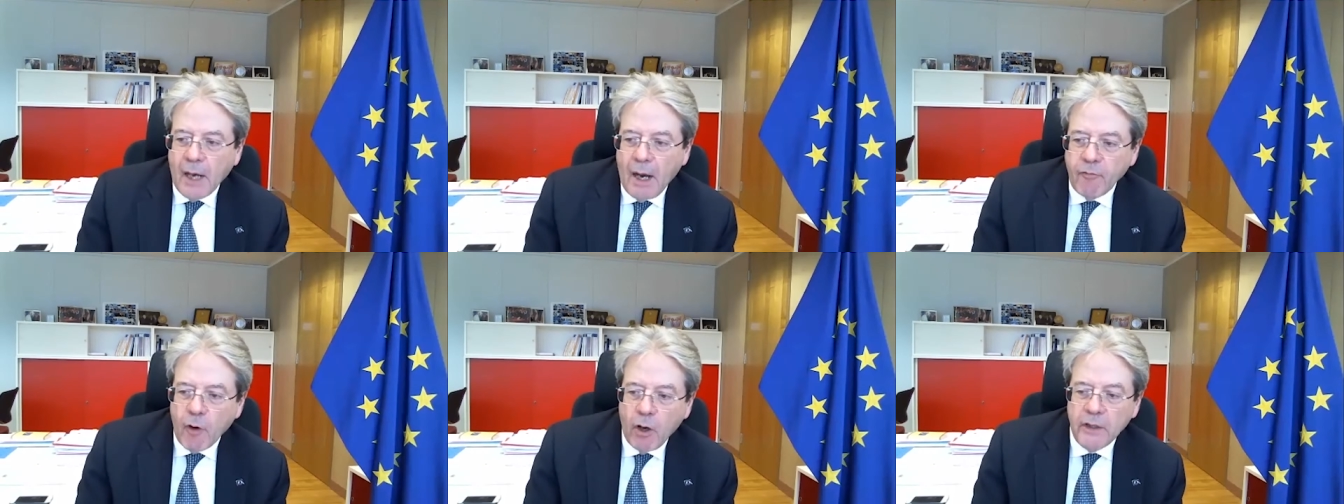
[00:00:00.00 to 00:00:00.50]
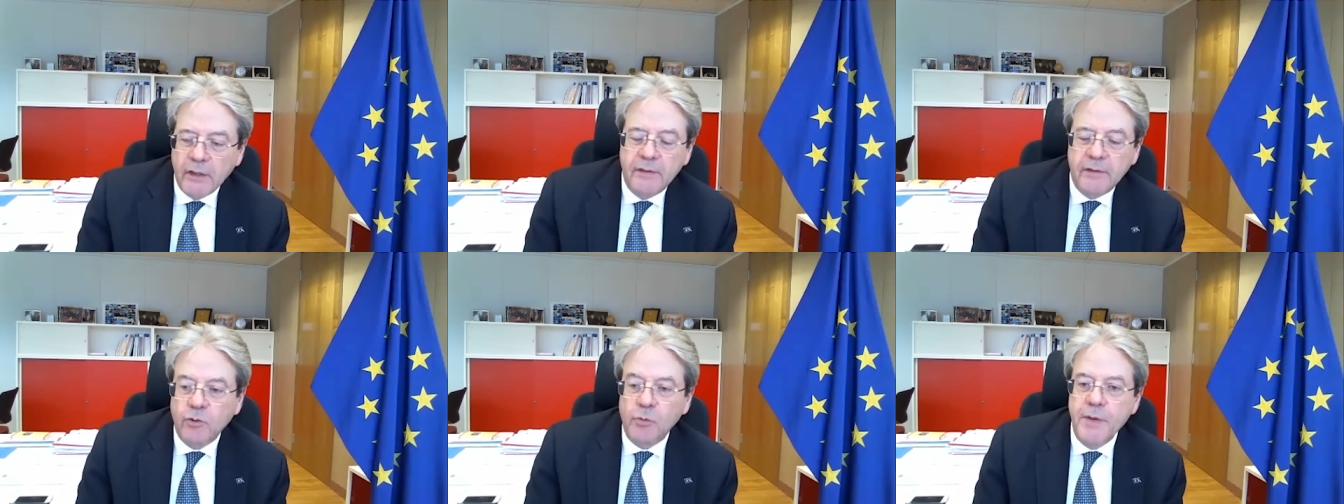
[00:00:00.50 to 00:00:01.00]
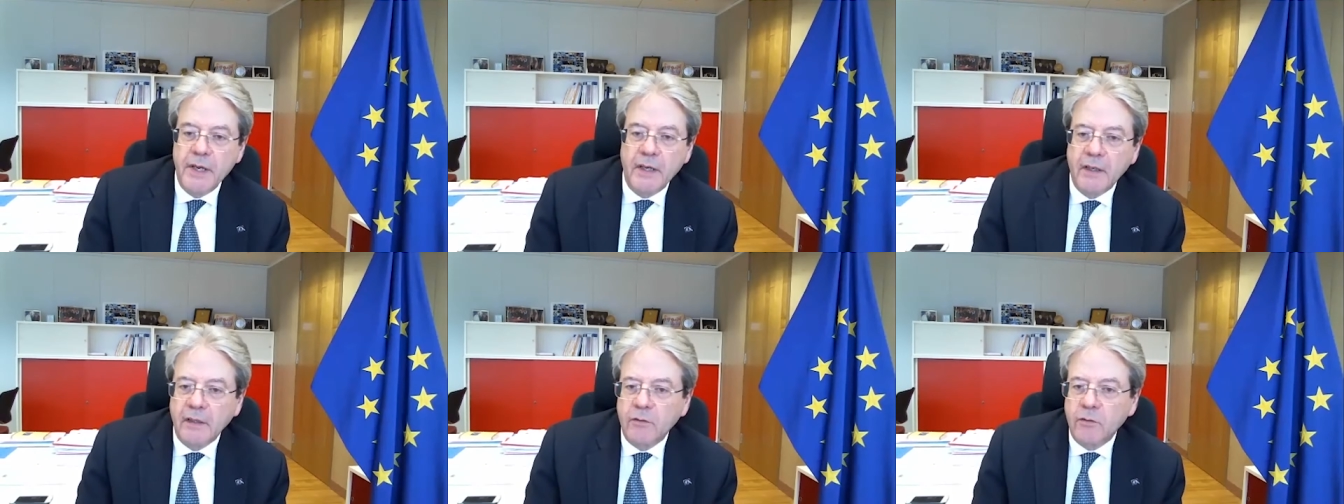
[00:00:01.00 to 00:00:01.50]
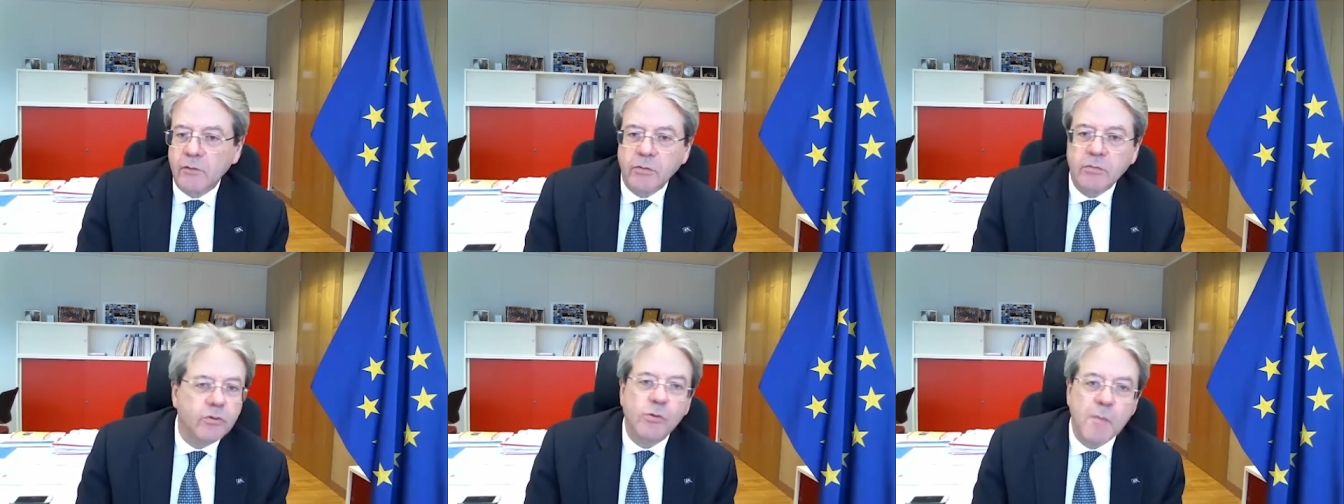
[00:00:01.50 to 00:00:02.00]
avoid to be
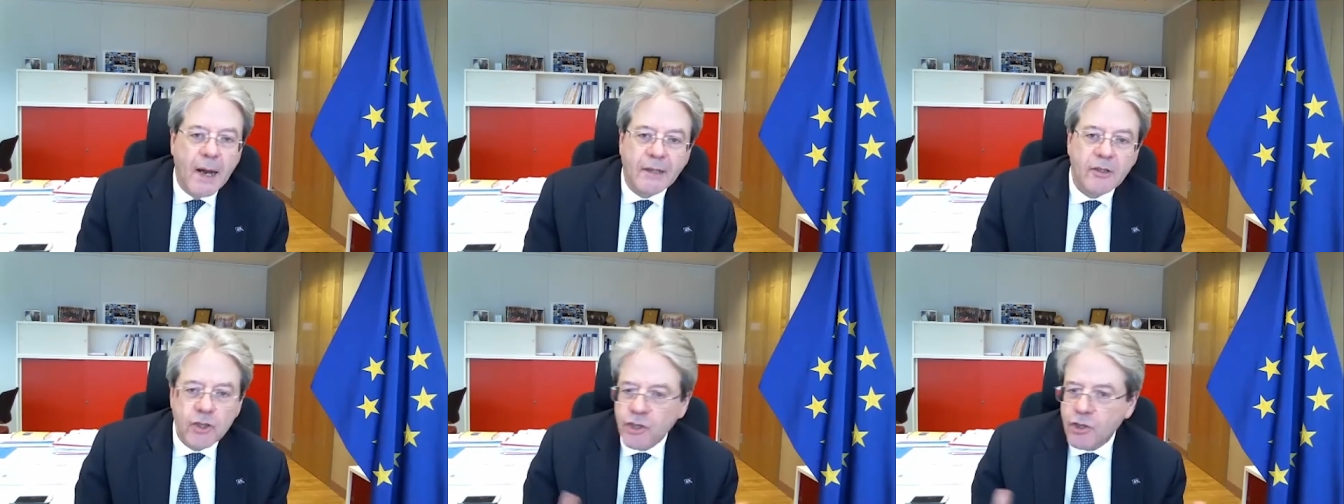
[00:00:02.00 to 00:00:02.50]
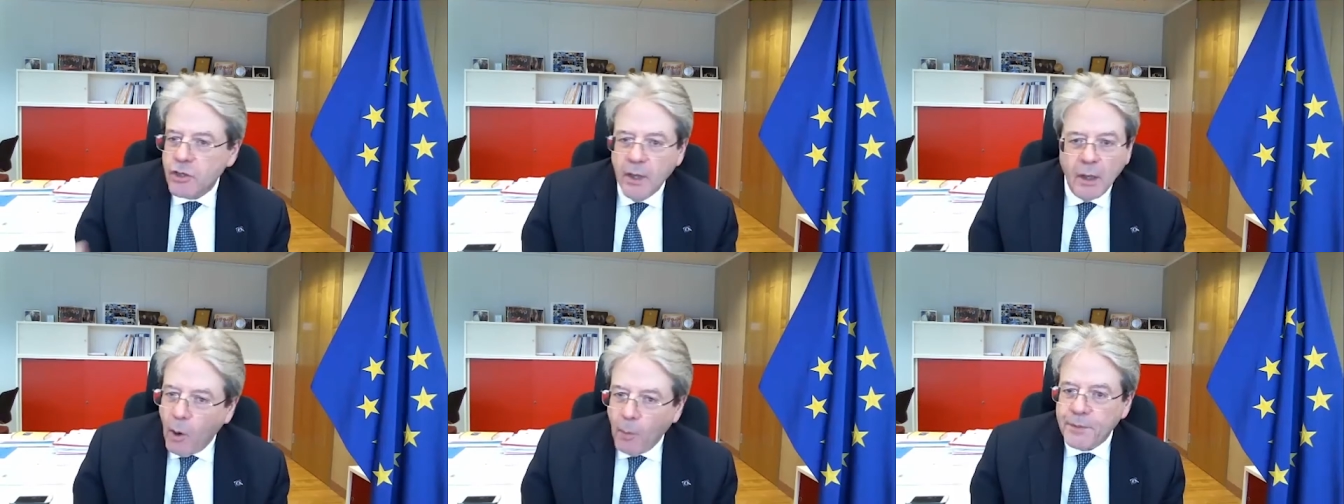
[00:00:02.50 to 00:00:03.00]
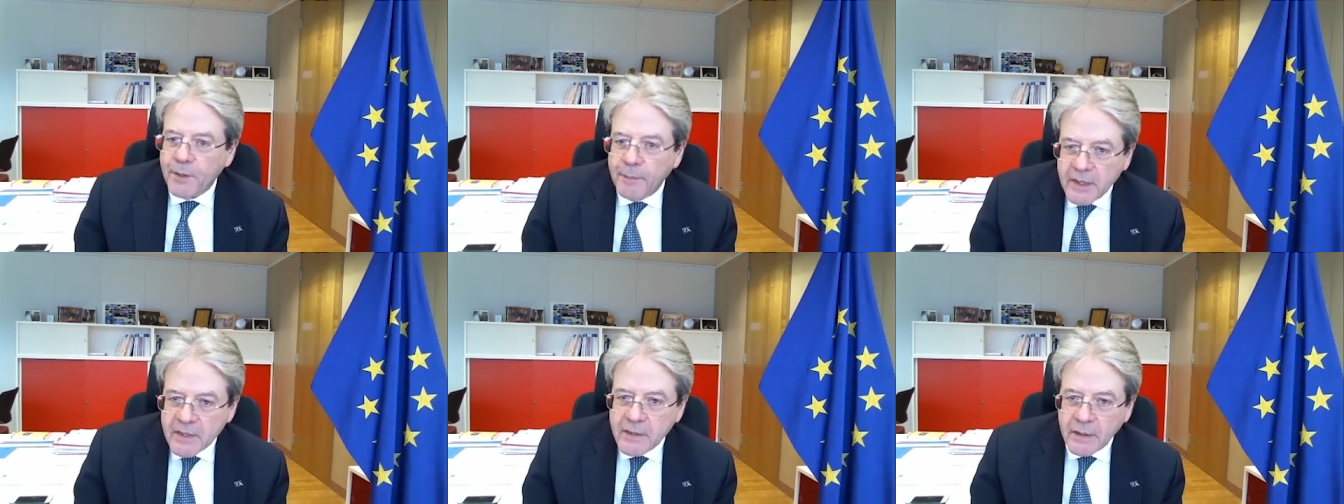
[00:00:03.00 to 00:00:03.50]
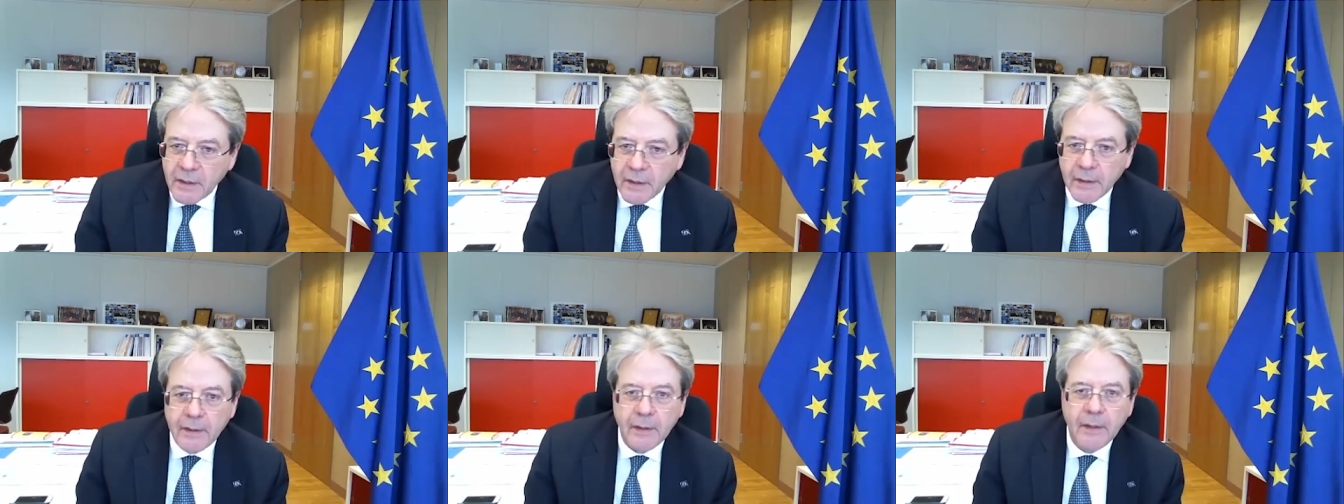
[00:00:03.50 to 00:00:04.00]
too much
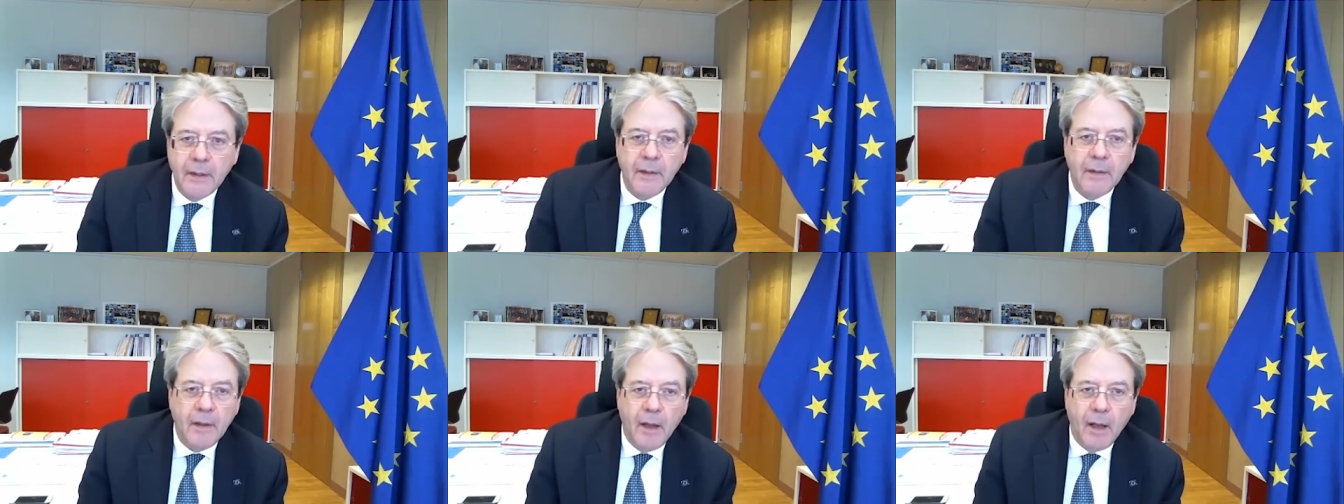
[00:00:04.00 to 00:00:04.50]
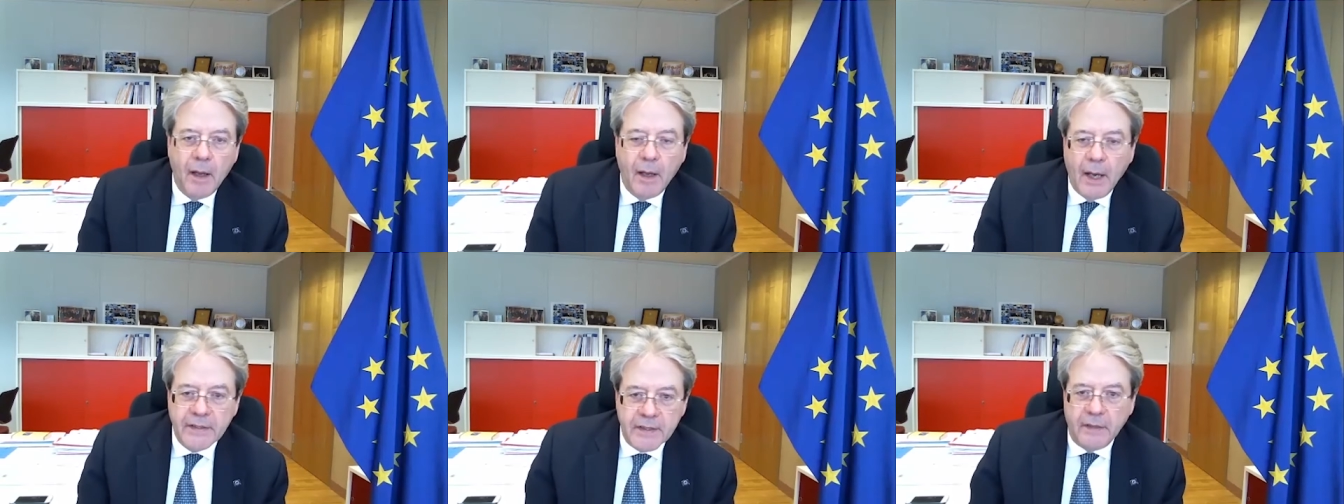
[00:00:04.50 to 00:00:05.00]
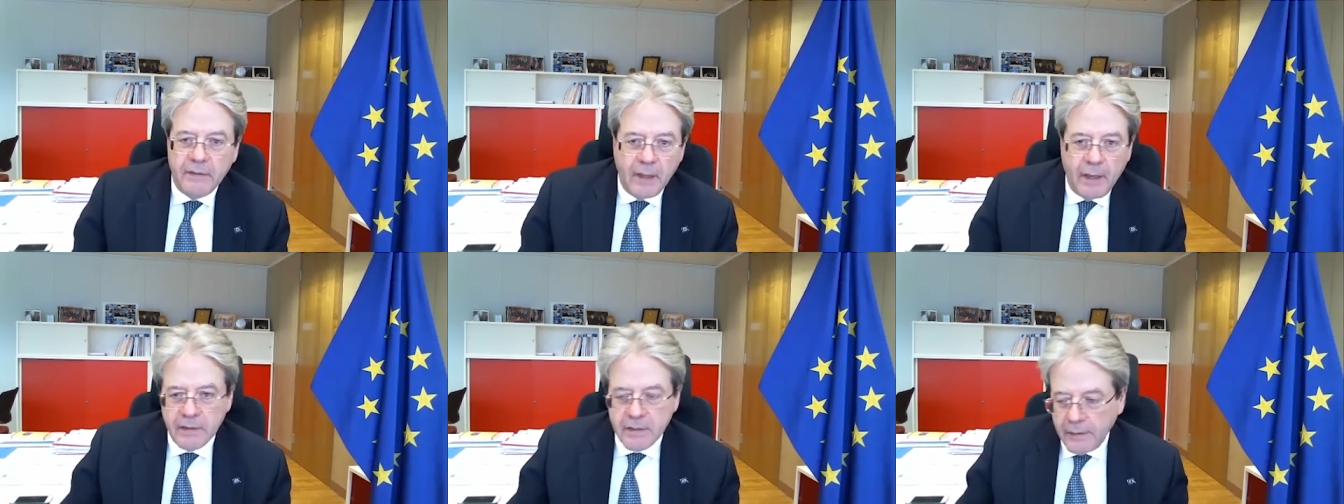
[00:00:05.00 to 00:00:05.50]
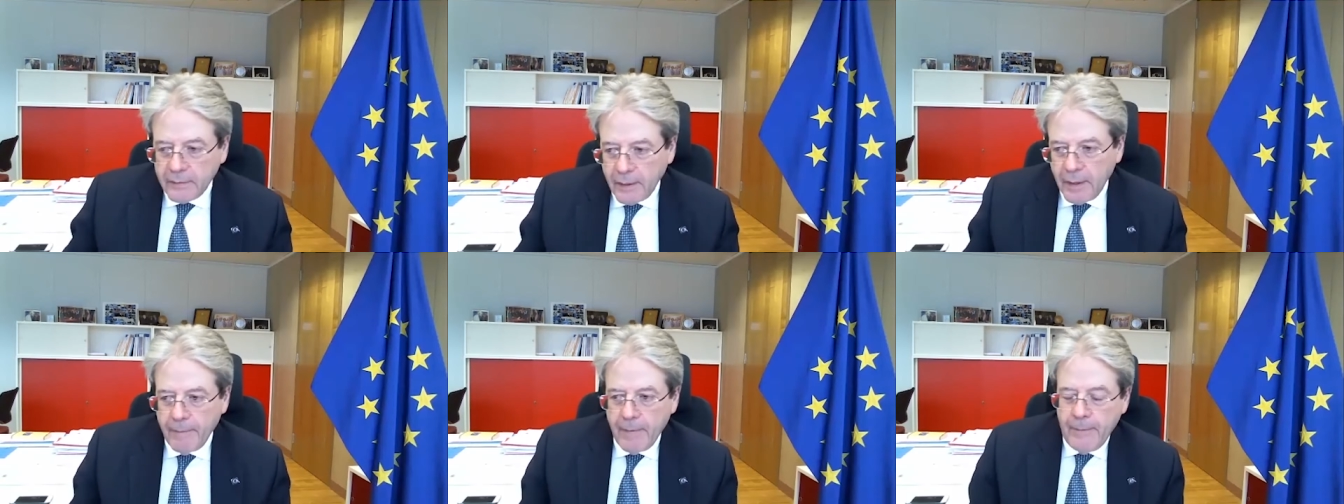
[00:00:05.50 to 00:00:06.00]
optimistic, etc.,
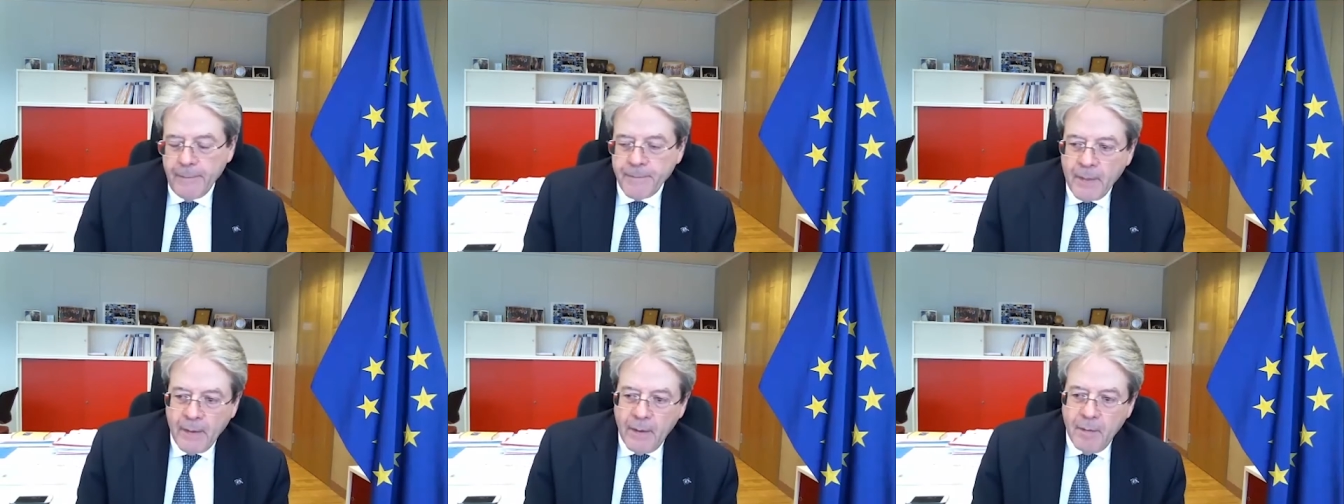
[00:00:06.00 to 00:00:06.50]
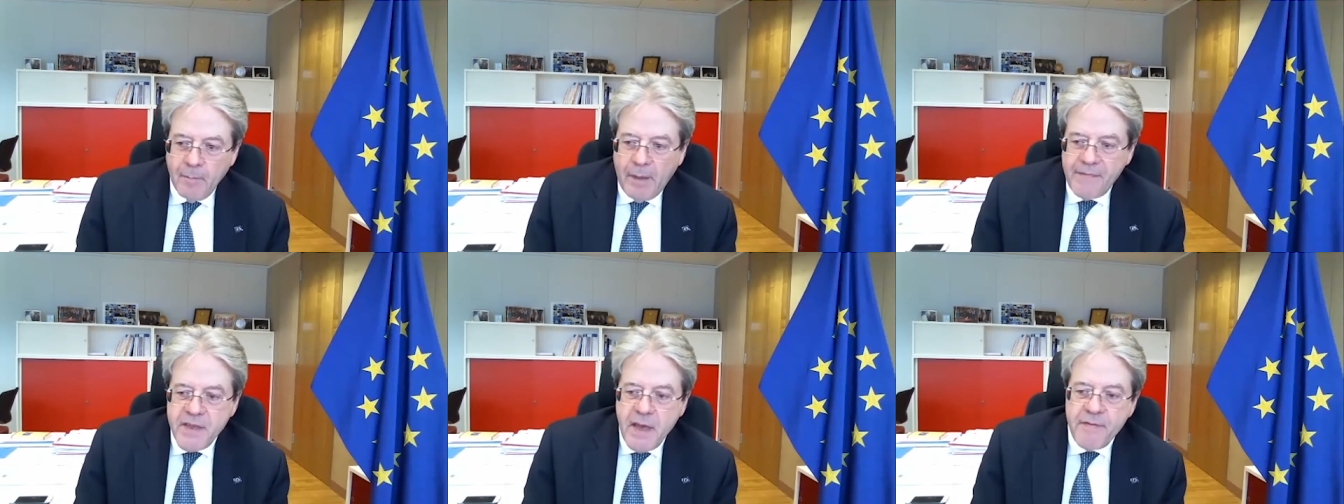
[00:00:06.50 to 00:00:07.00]
etc. But the